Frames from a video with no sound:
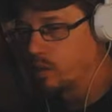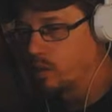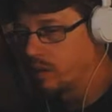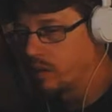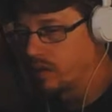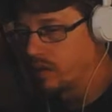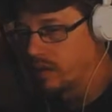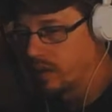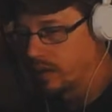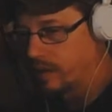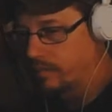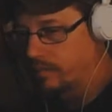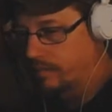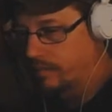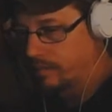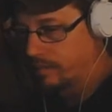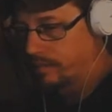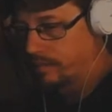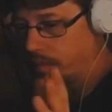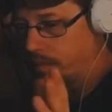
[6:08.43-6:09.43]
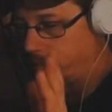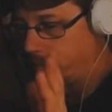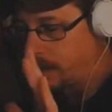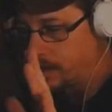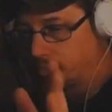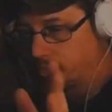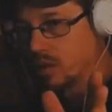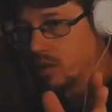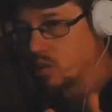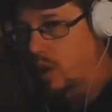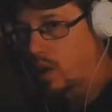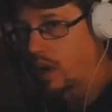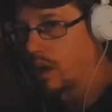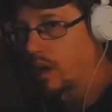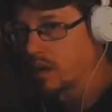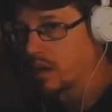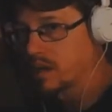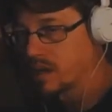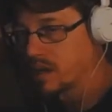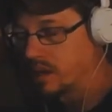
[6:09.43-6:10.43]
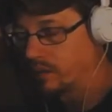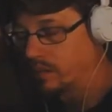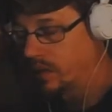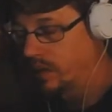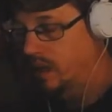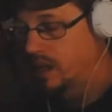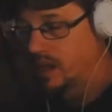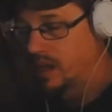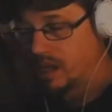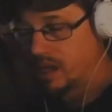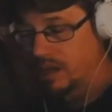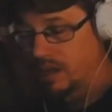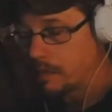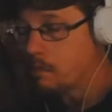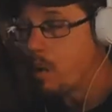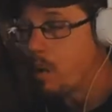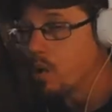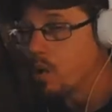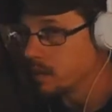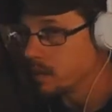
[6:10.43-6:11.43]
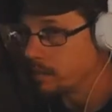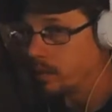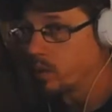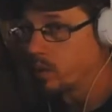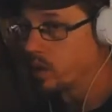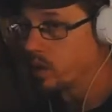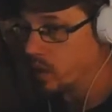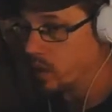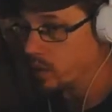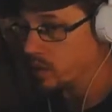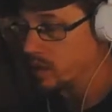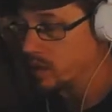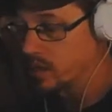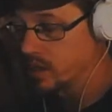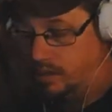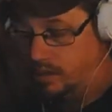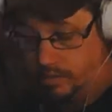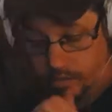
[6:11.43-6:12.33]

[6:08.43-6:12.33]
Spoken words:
with the basement Drylock stuff, like multiple coats.